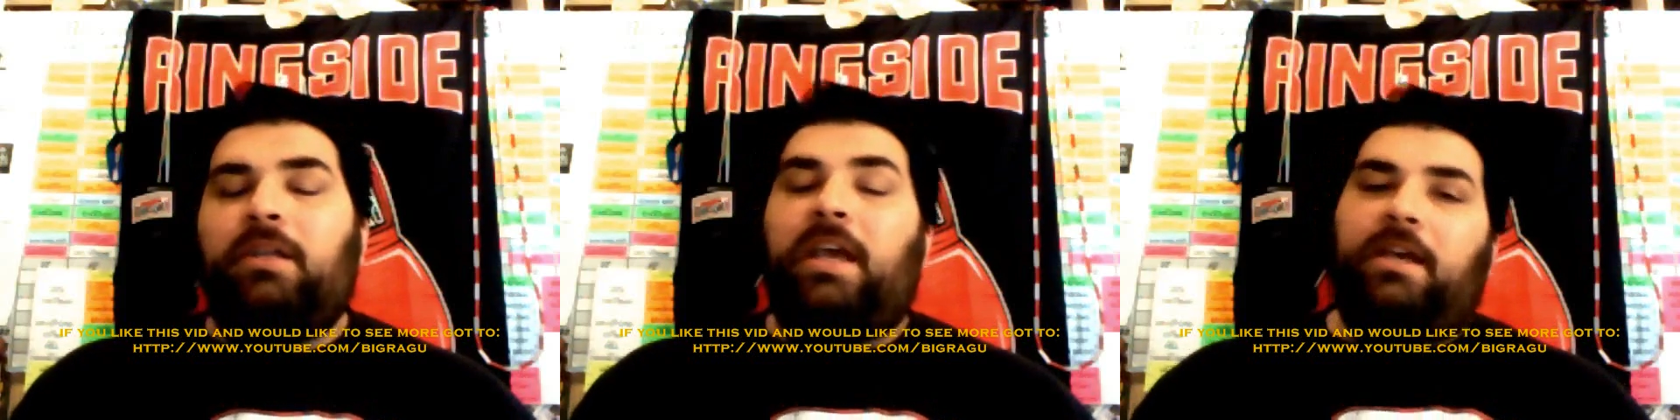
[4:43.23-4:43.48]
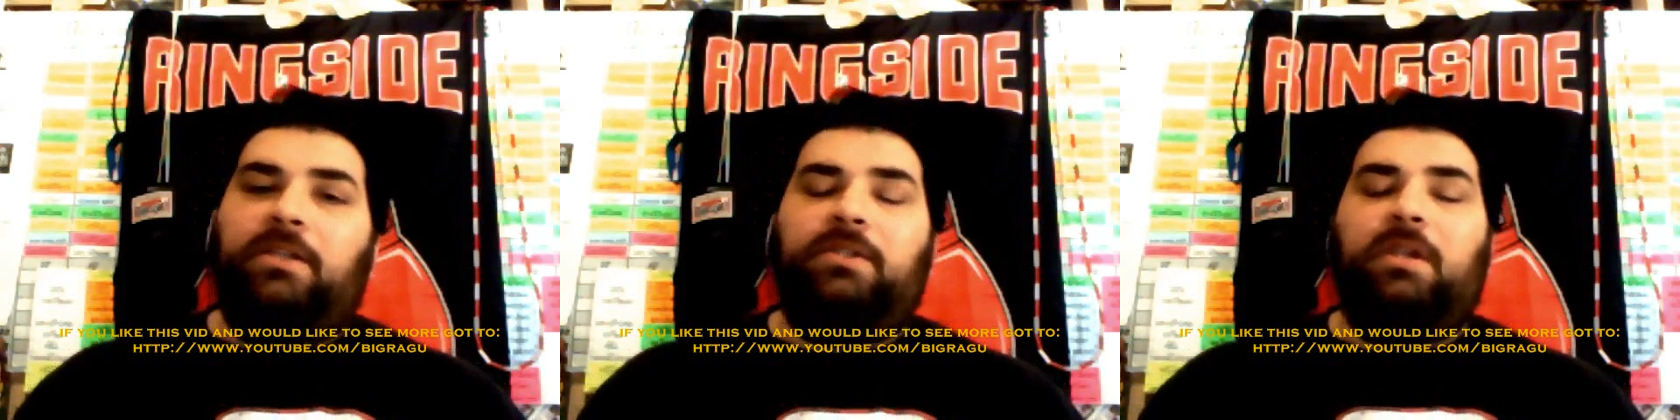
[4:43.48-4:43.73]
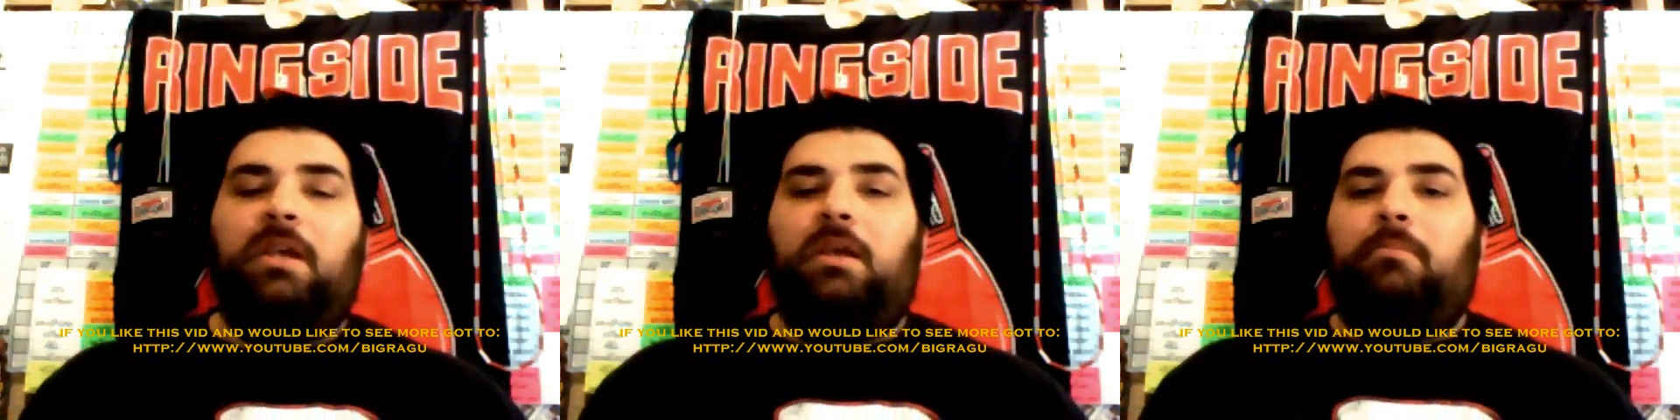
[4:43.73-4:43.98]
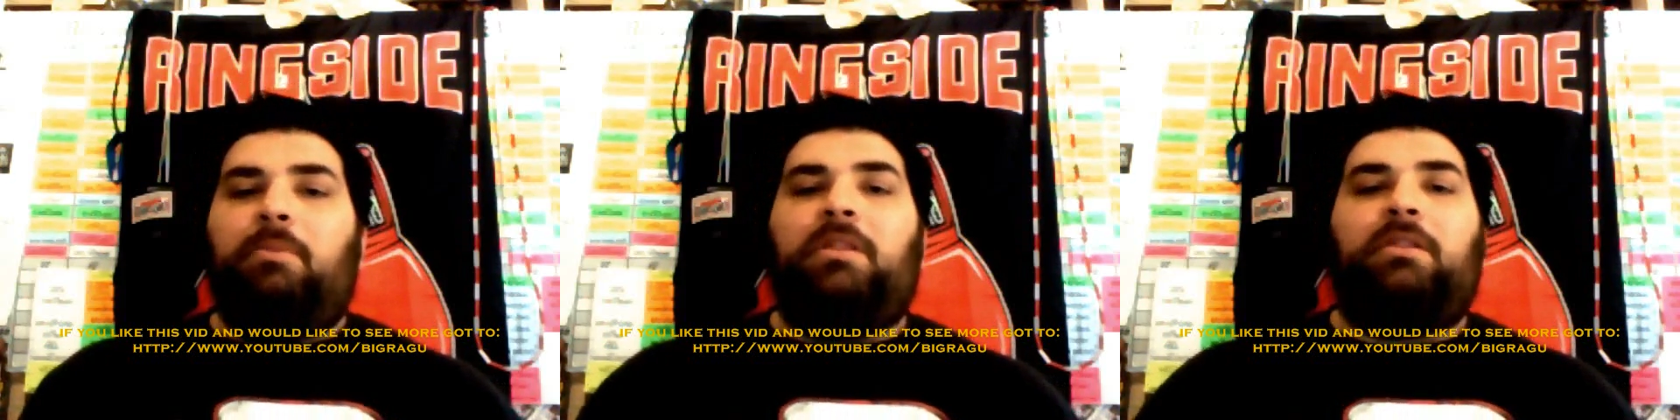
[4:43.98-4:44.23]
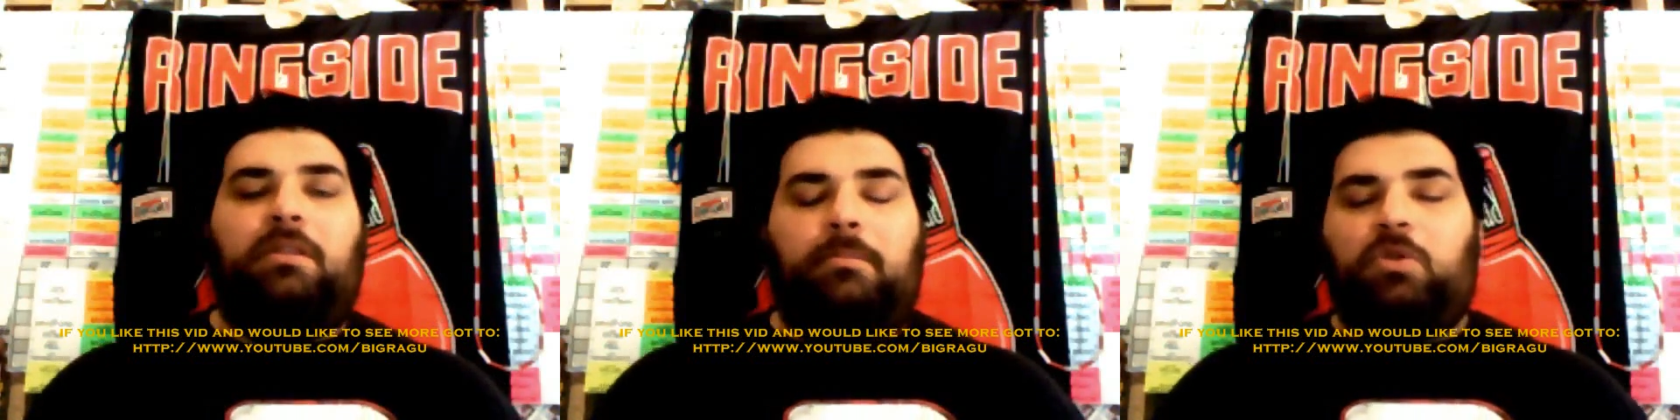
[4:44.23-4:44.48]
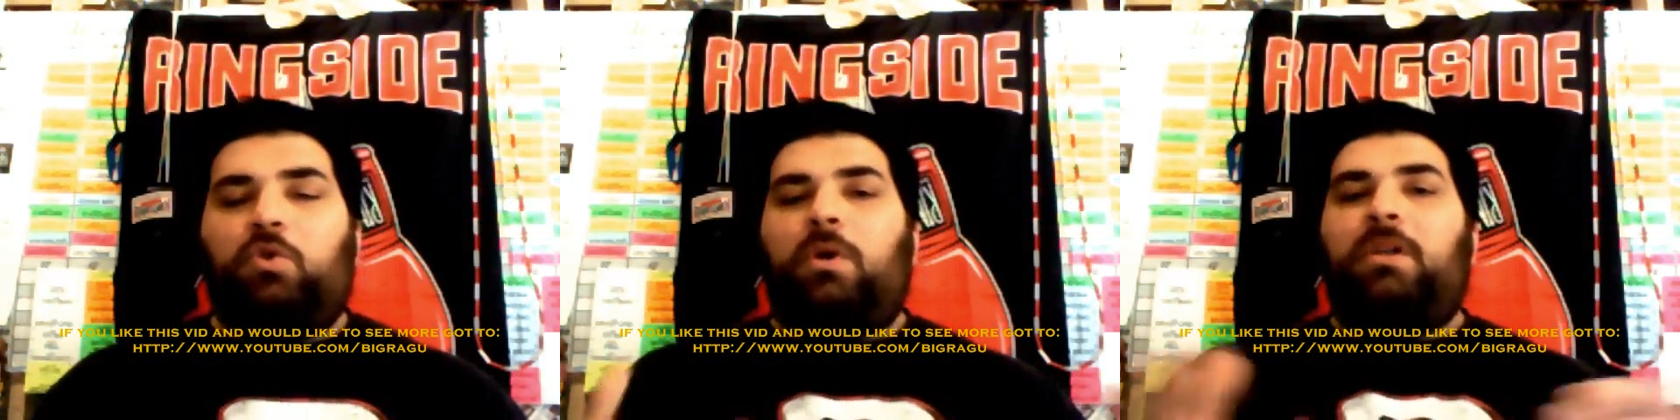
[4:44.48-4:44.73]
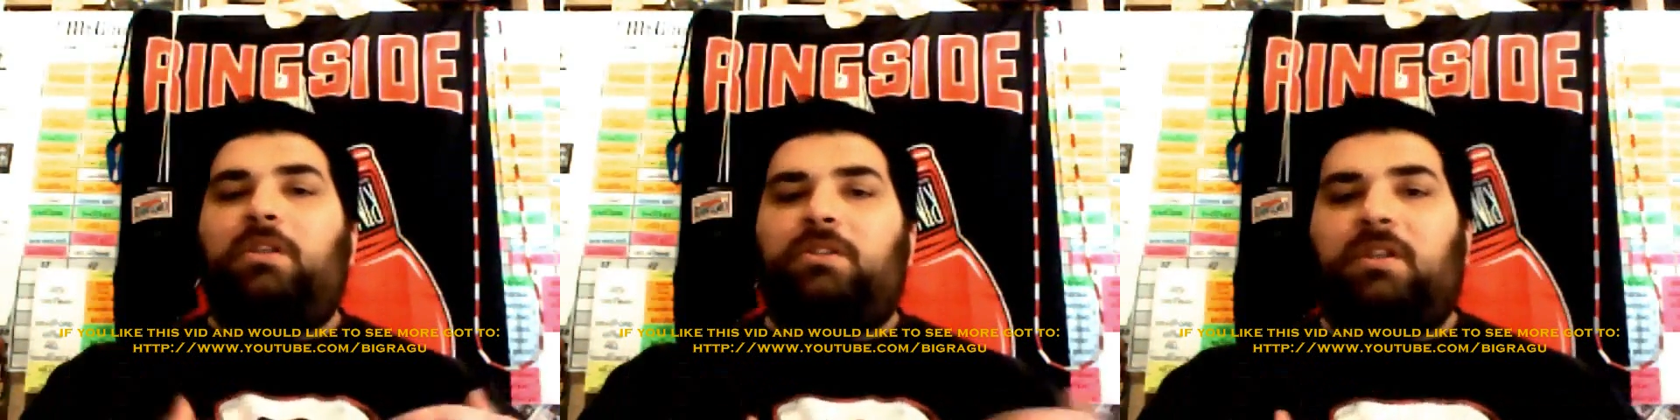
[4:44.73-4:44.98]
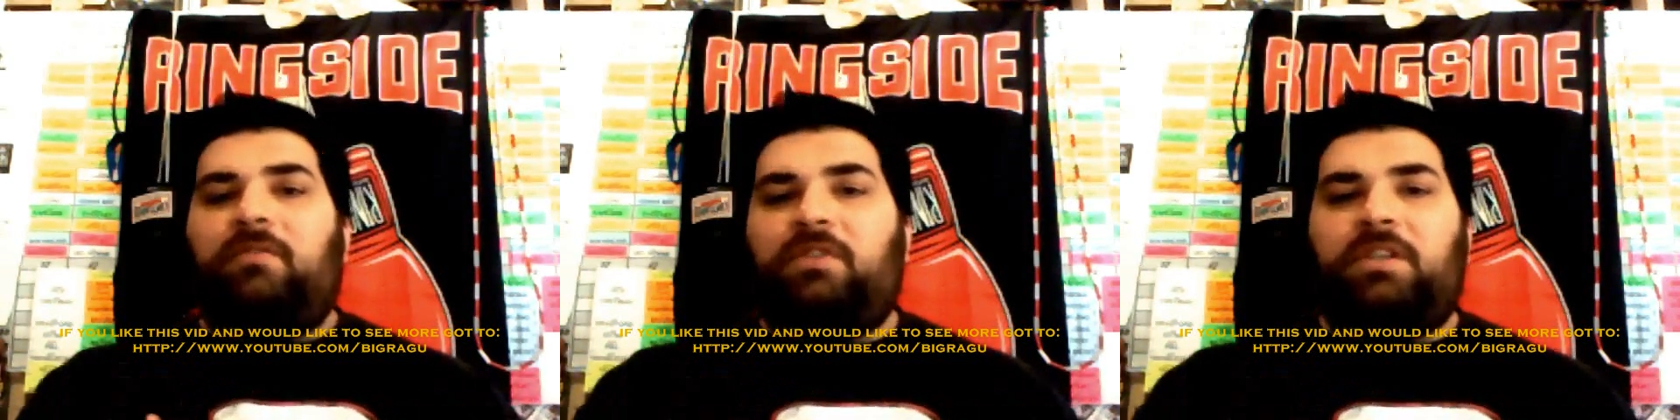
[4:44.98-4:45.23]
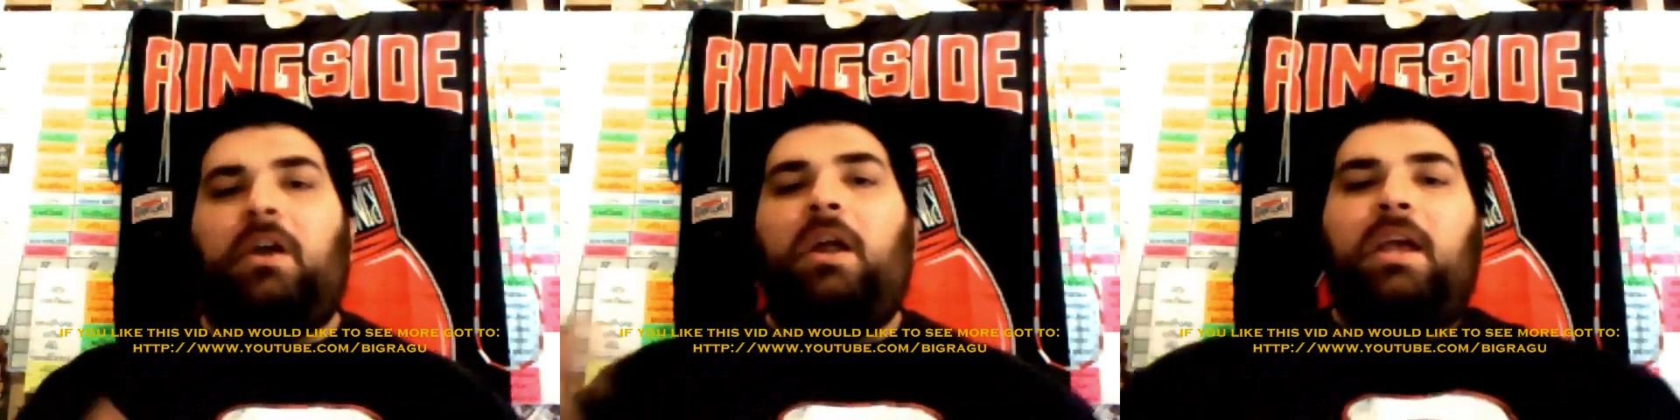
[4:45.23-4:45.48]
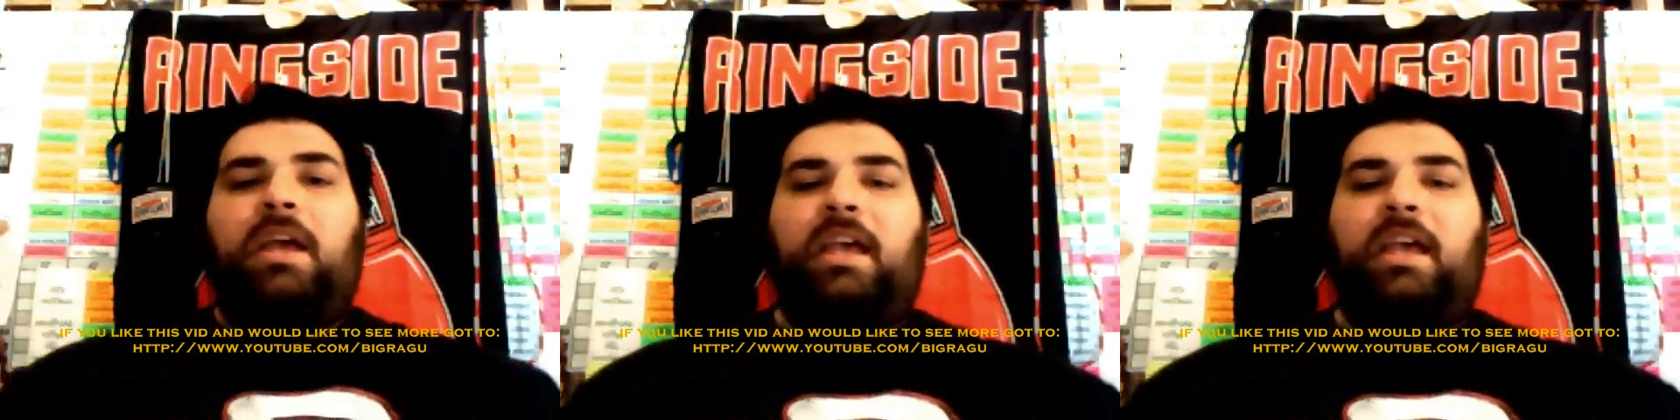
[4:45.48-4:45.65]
yes, but the majority of the stuff is there.